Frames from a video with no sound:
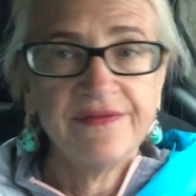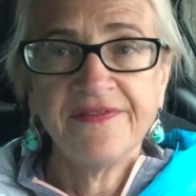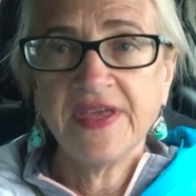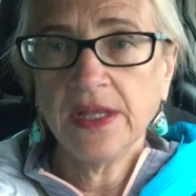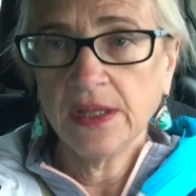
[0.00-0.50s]

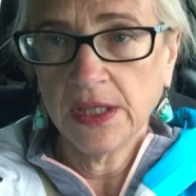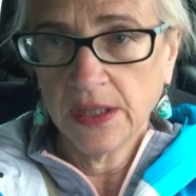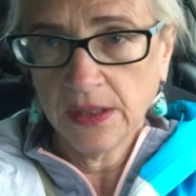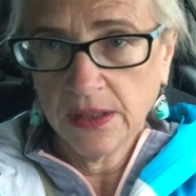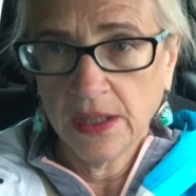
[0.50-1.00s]
feeling
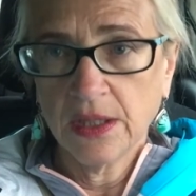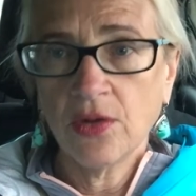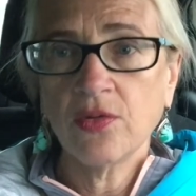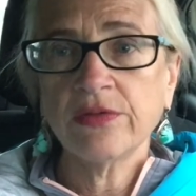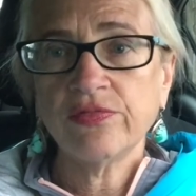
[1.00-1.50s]
it and
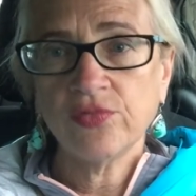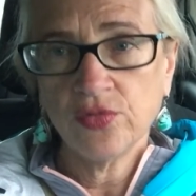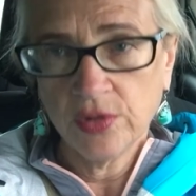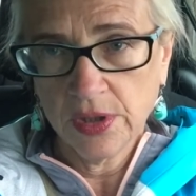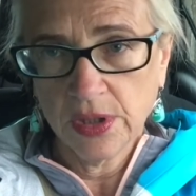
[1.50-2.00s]
going
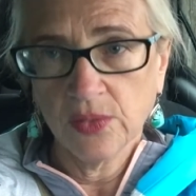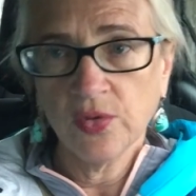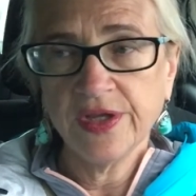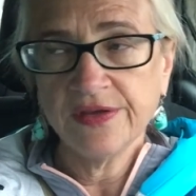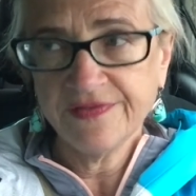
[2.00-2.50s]
through it and
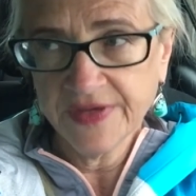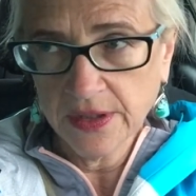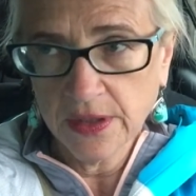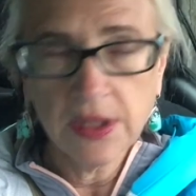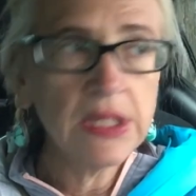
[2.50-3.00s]
really
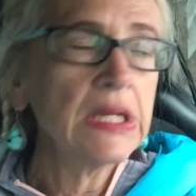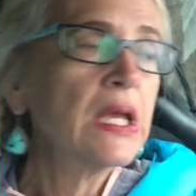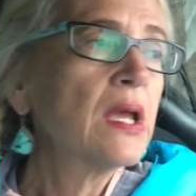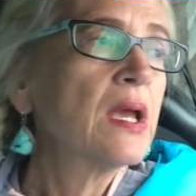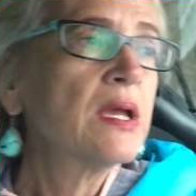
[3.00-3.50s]
feeling it,
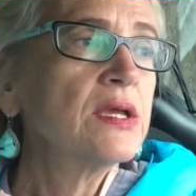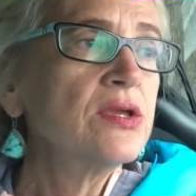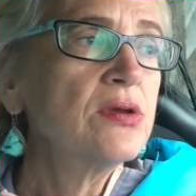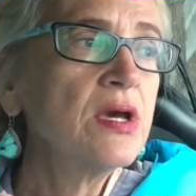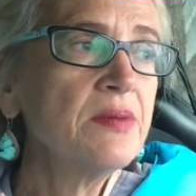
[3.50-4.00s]

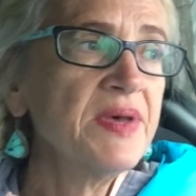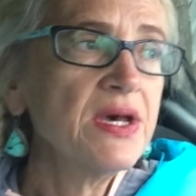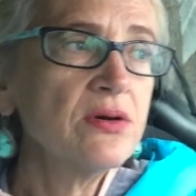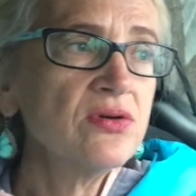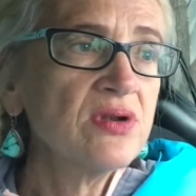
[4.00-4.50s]
you come
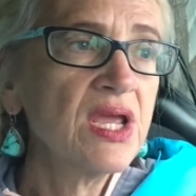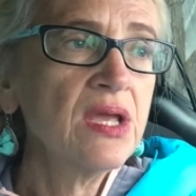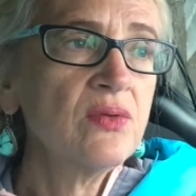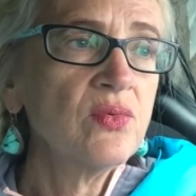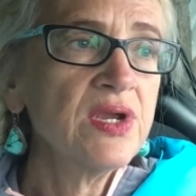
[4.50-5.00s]
out
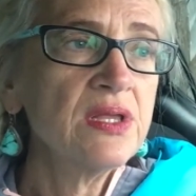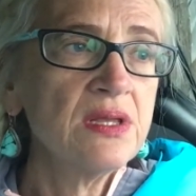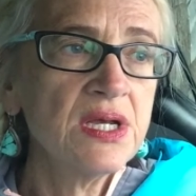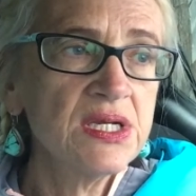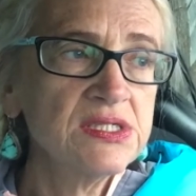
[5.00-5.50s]
and
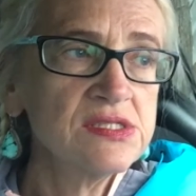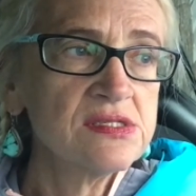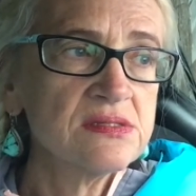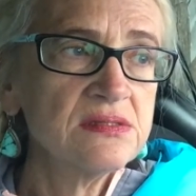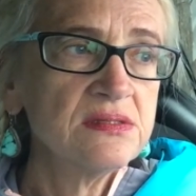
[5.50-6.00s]

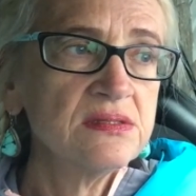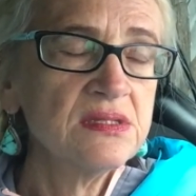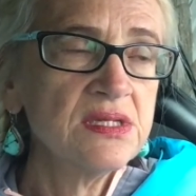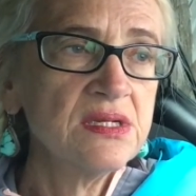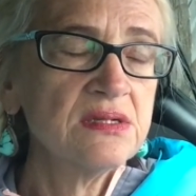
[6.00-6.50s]
realize
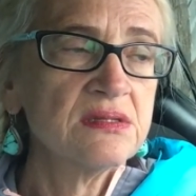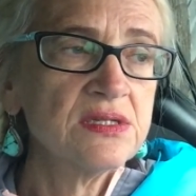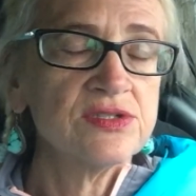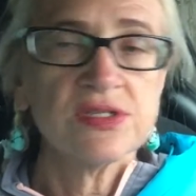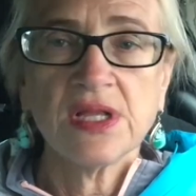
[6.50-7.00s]
that
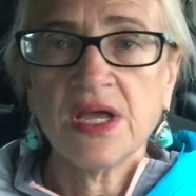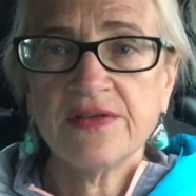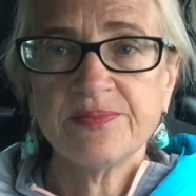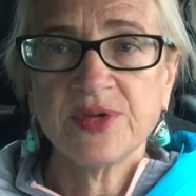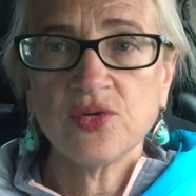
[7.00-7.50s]
there's a lot
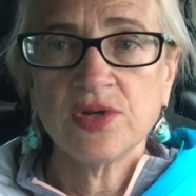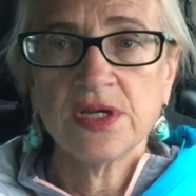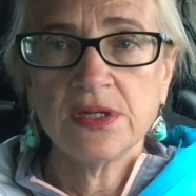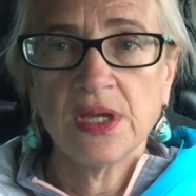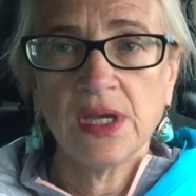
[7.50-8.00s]
of
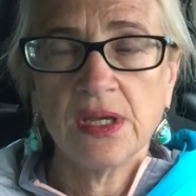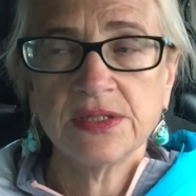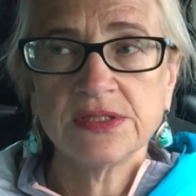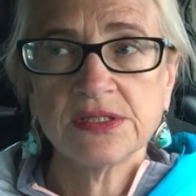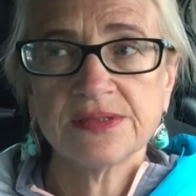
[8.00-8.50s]
beauty
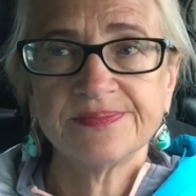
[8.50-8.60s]
and